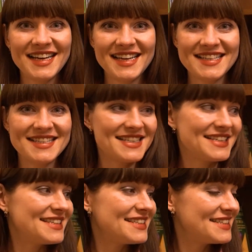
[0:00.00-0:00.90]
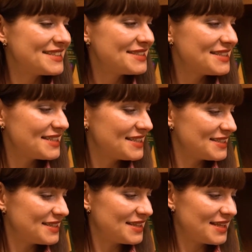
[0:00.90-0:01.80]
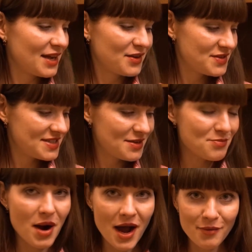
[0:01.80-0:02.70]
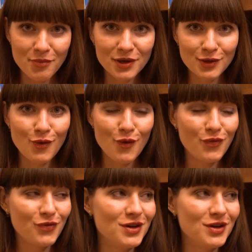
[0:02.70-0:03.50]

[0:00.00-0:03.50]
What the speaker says: It's like we say Bible of